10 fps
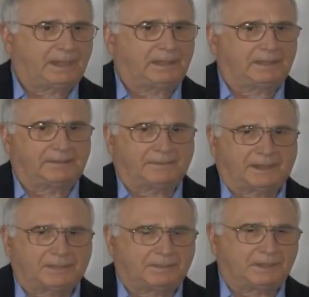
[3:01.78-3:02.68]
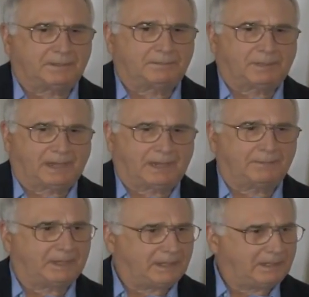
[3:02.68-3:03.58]
by an investment
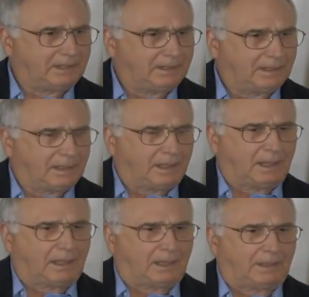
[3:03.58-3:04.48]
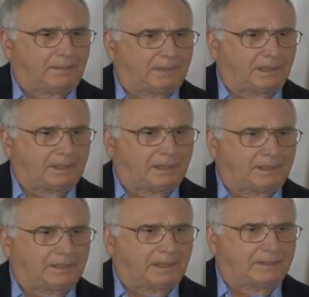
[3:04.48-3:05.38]
plan meeting,
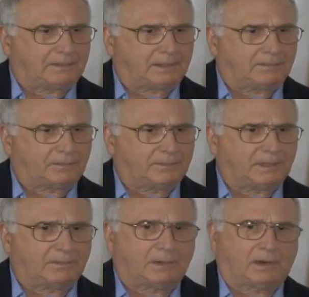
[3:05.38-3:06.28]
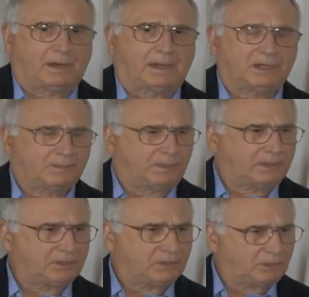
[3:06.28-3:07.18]
and we meet with our
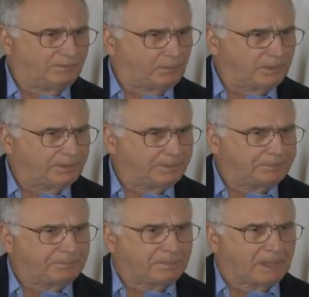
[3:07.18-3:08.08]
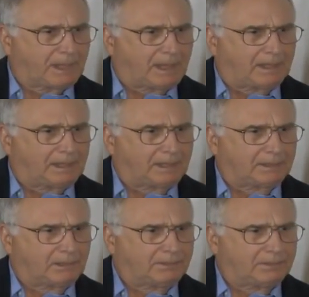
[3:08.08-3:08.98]
experts and so forth,
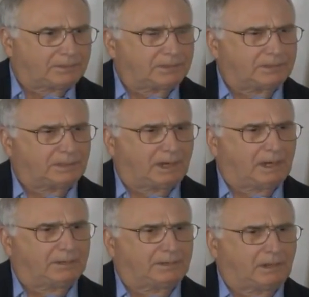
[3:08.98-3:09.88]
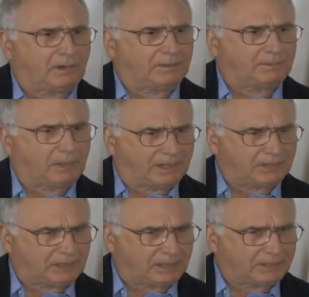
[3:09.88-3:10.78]
and go through this entire long
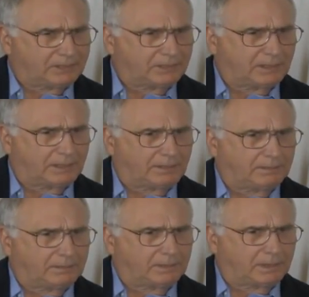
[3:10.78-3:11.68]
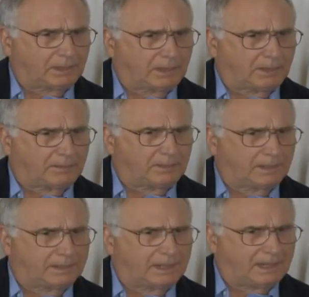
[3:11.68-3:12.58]
process.
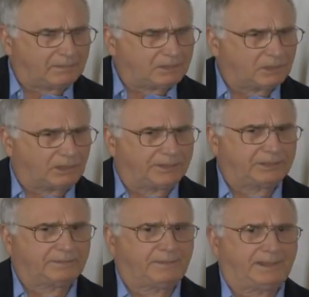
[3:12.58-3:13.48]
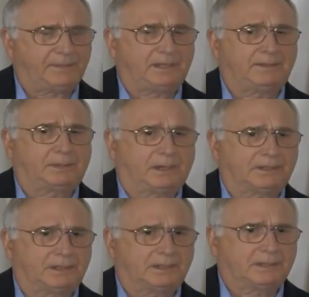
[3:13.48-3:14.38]
And the end result, it's a 5-meeting
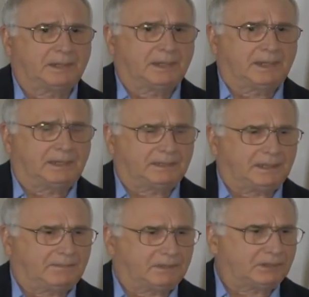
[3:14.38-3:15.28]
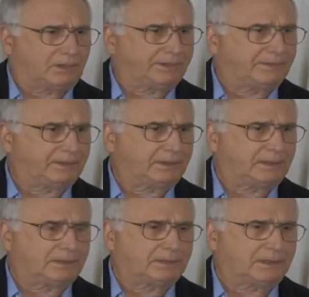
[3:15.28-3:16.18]
process, and the end result of
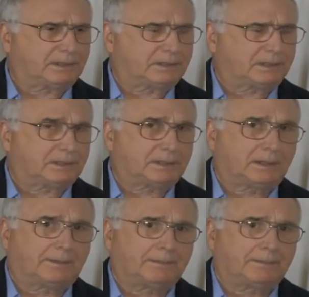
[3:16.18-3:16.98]
it is that